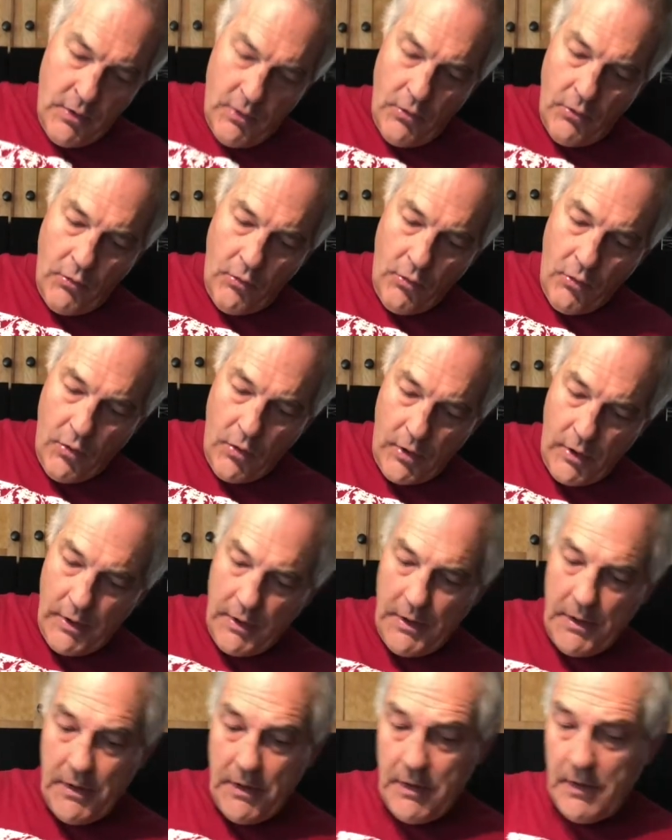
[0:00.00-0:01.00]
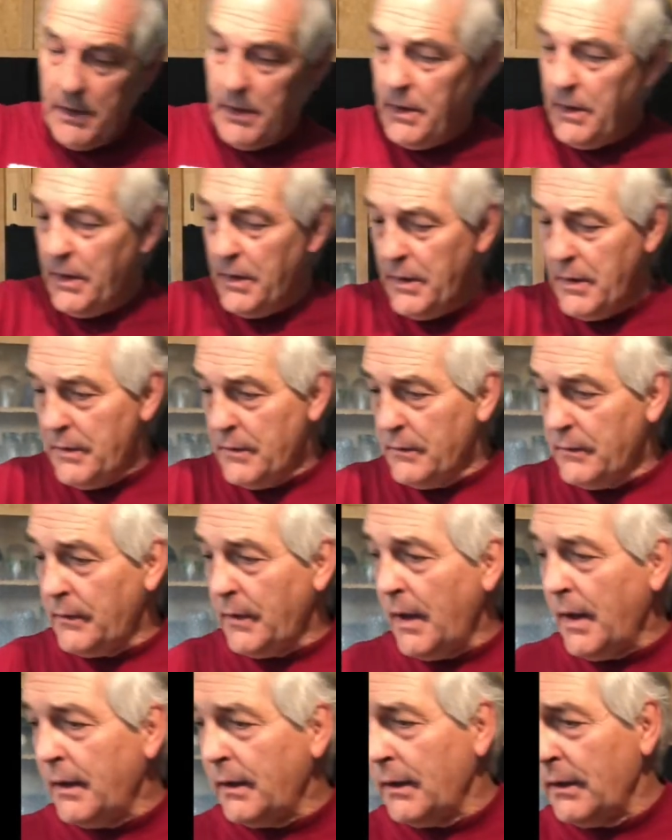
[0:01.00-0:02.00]
or
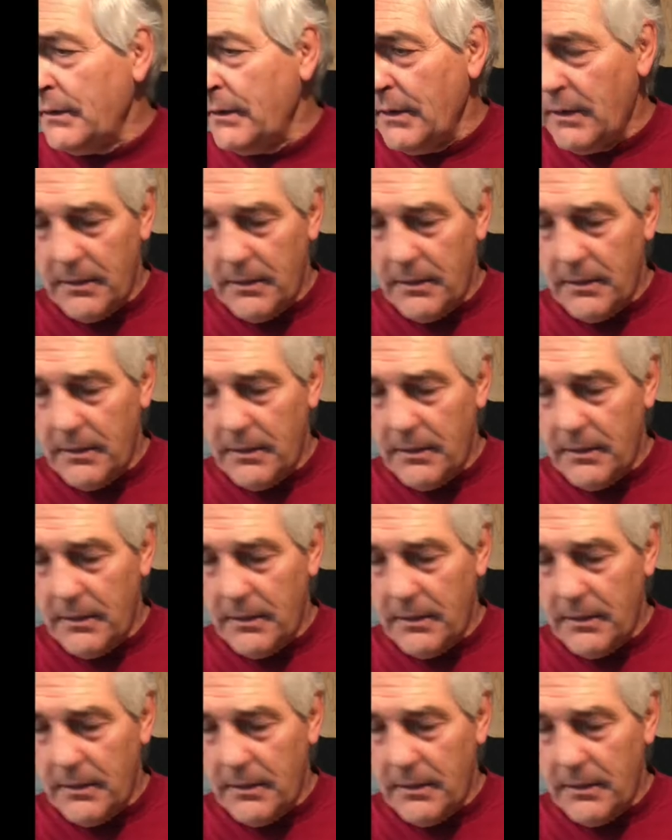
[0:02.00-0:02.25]
take it,